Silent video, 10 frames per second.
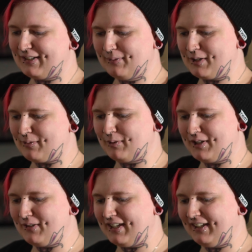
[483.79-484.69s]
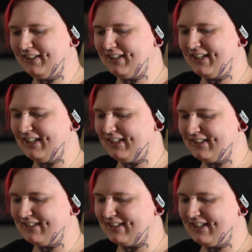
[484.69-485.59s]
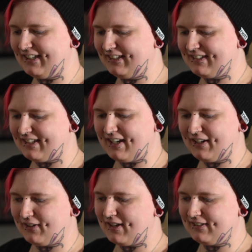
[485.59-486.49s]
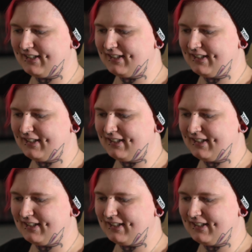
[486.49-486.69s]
much more utility. It's kind of crazy.